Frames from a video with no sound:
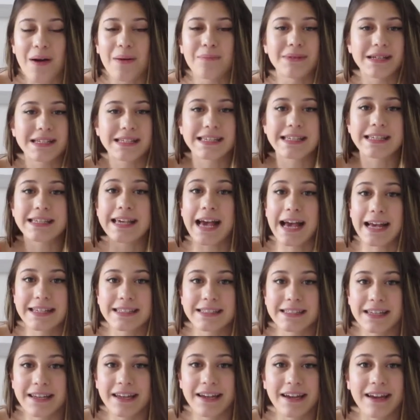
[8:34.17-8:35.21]
I'm just
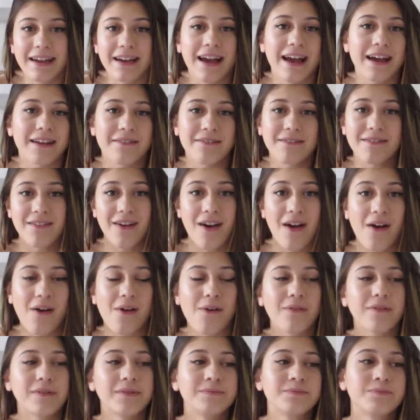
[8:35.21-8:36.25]
guessing. I don't
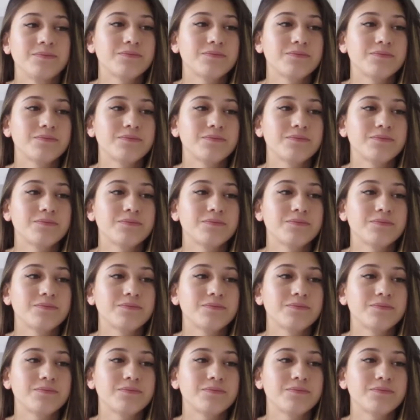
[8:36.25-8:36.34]
know.